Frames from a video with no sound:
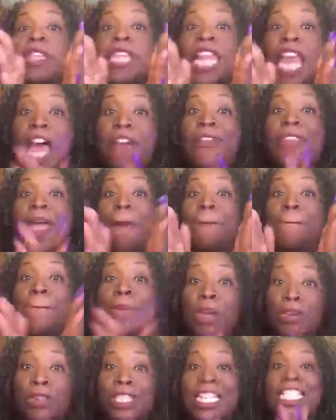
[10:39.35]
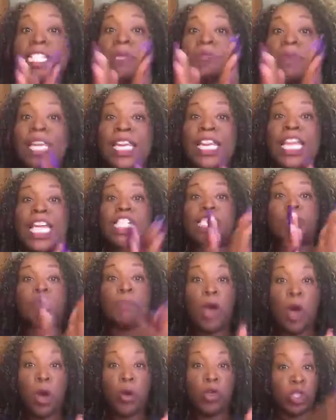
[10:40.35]
now that building is being
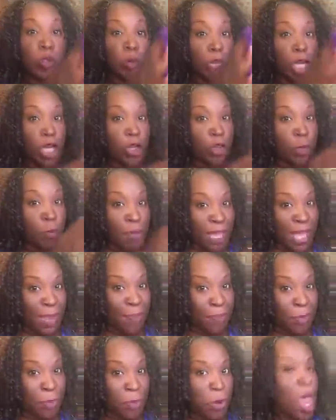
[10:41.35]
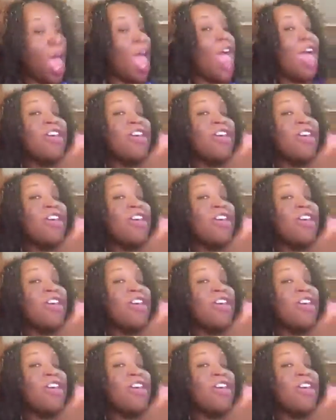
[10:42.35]
exposed to other people.